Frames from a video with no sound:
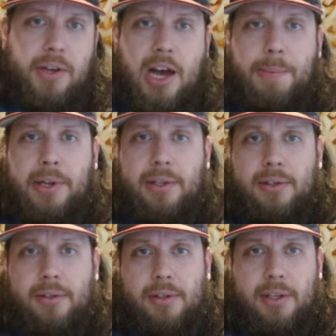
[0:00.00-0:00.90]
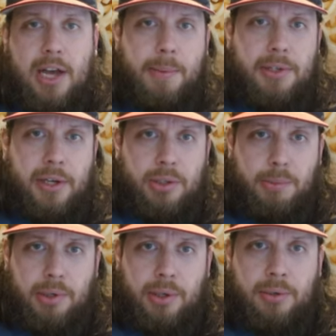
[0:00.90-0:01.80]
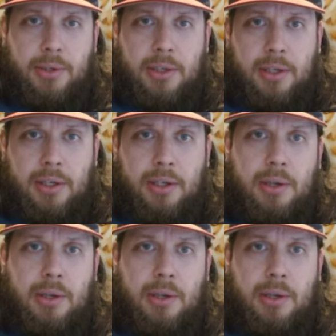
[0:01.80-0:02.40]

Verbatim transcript: leave a comment in the comment section below,